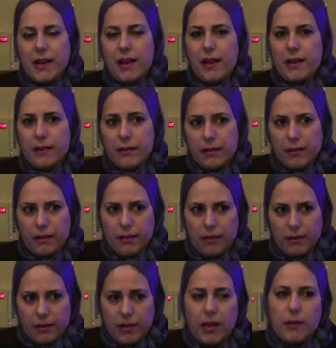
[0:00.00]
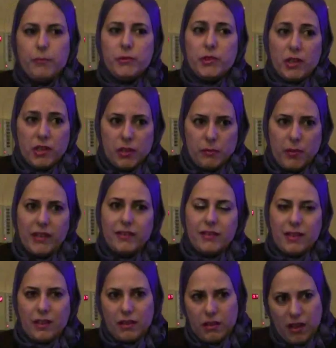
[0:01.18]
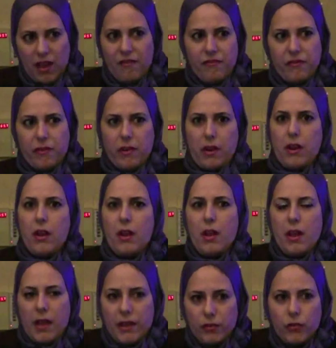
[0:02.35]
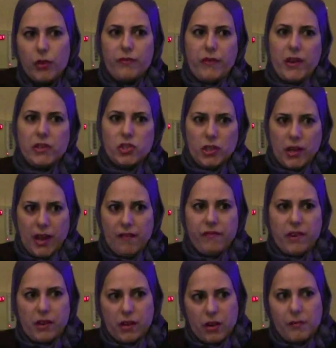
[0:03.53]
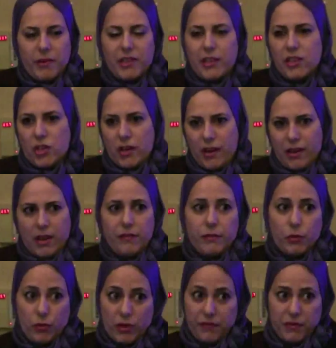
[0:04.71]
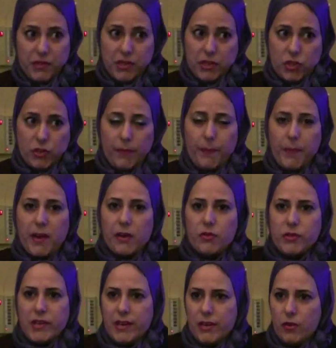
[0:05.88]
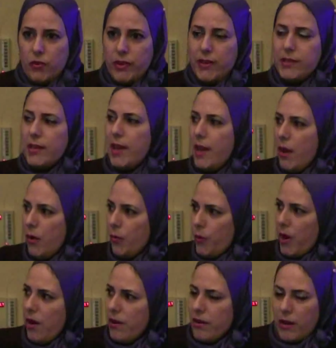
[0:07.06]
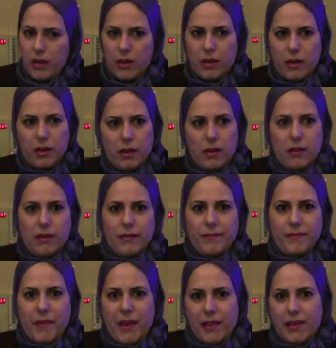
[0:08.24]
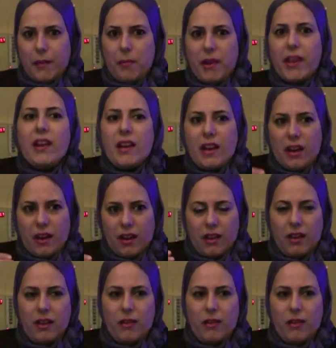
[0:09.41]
I keep documenting every intervention, every recommendation I give to the physician, because I know that we are in the beginning.